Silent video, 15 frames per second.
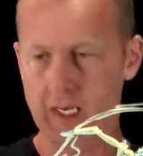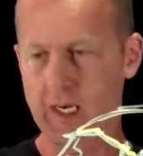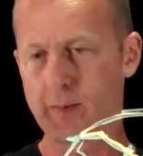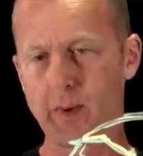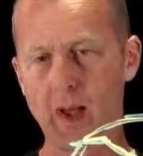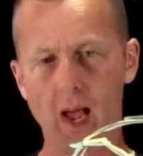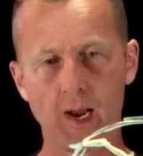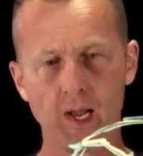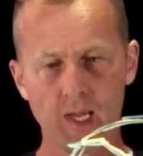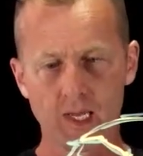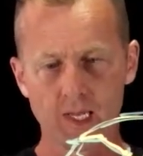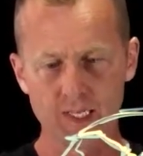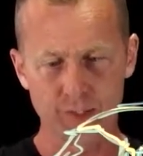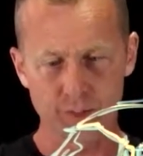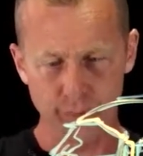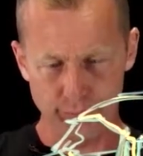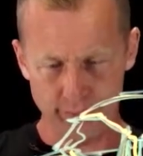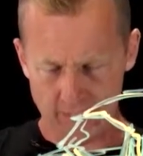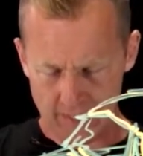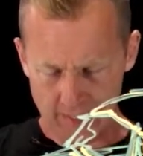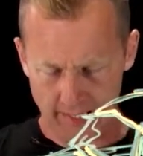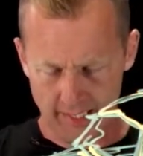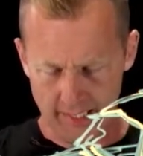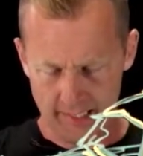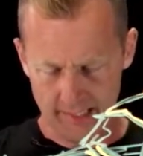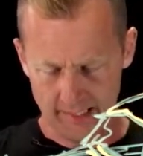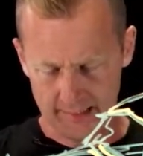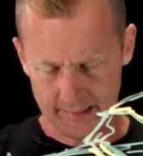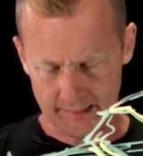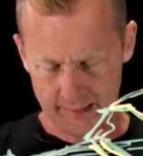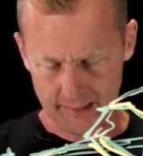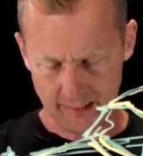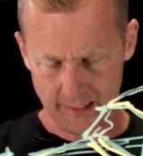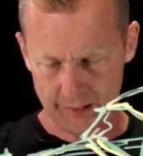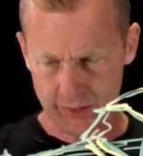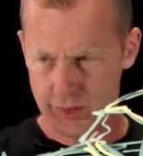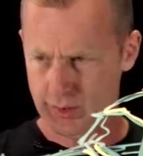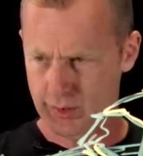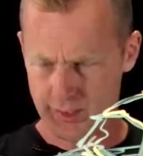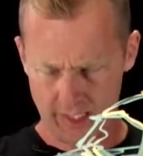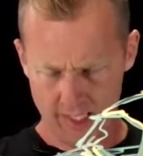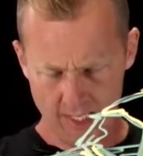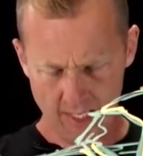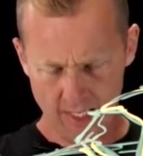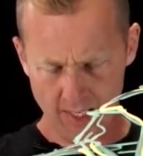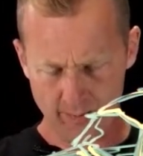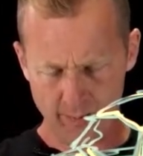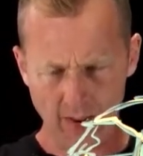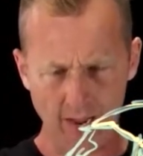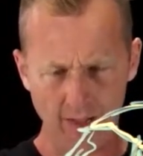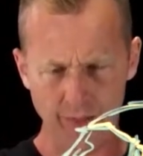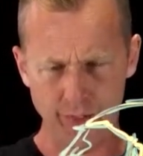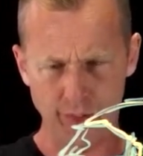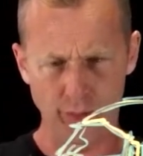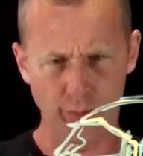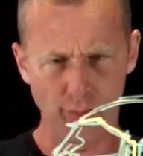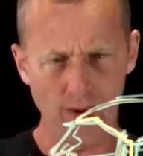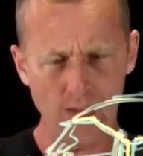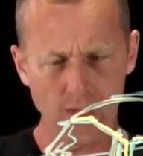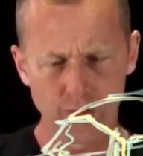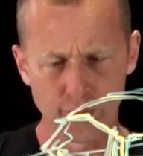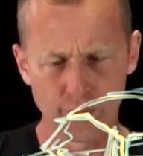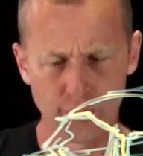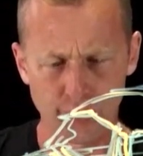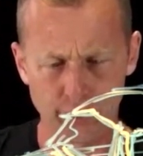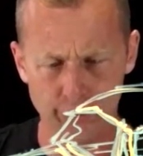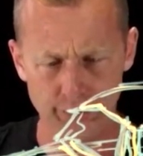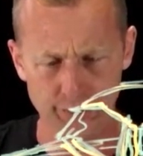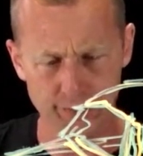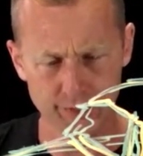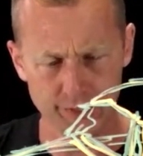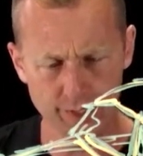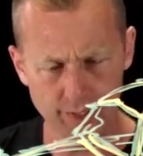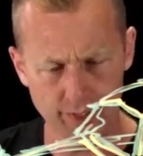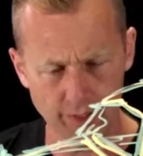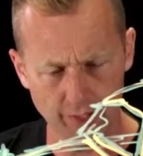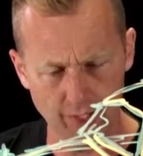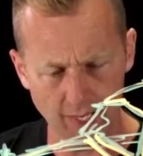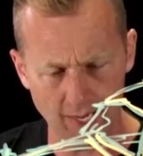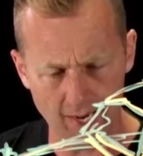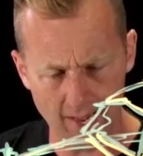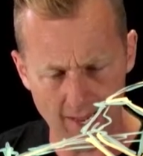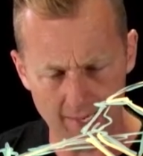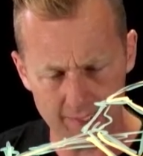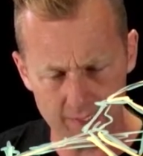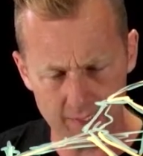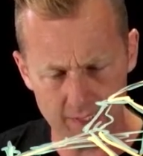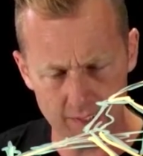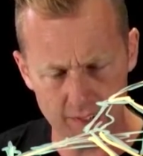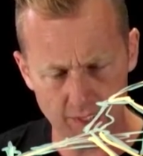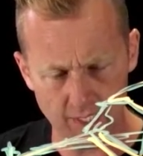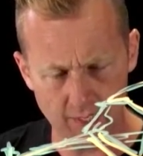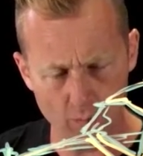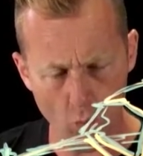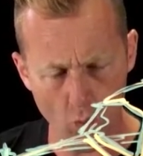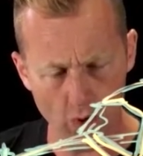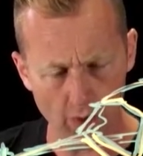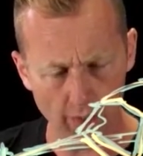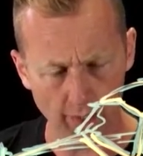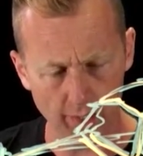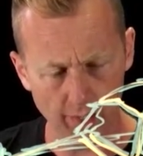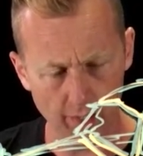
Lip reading: about is really, it's you're thinking about the ground rules. Okay, how does this team work?